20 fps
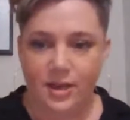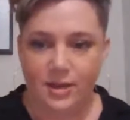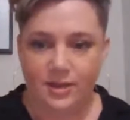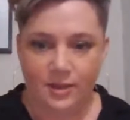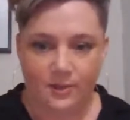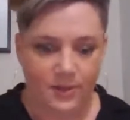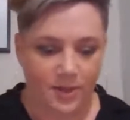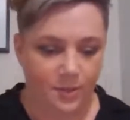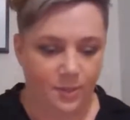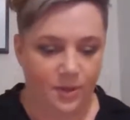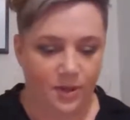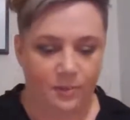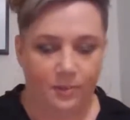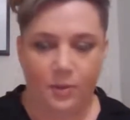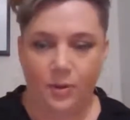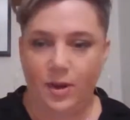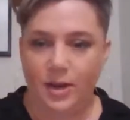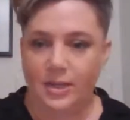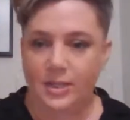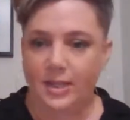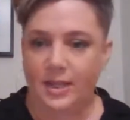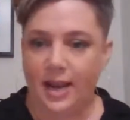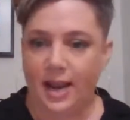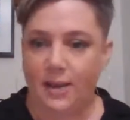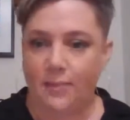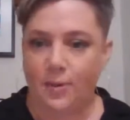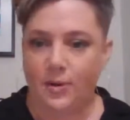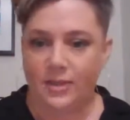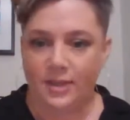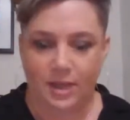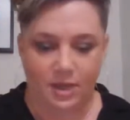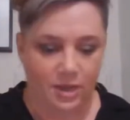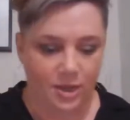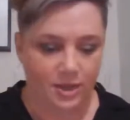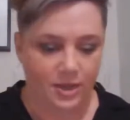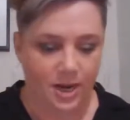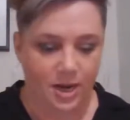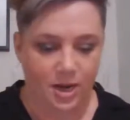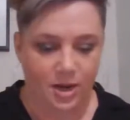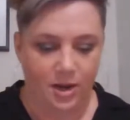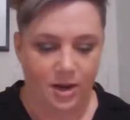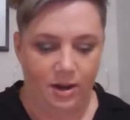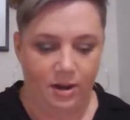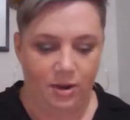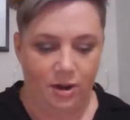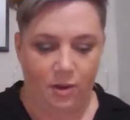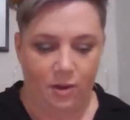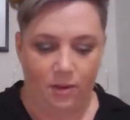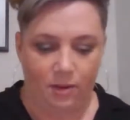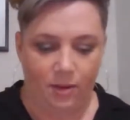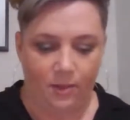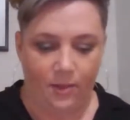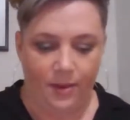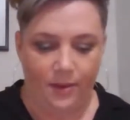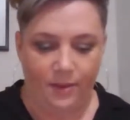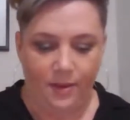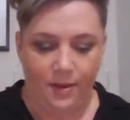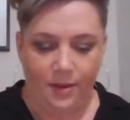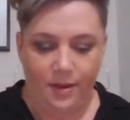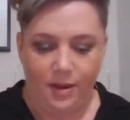So I'm just going to put the book into the ebook section and you can go and grab one.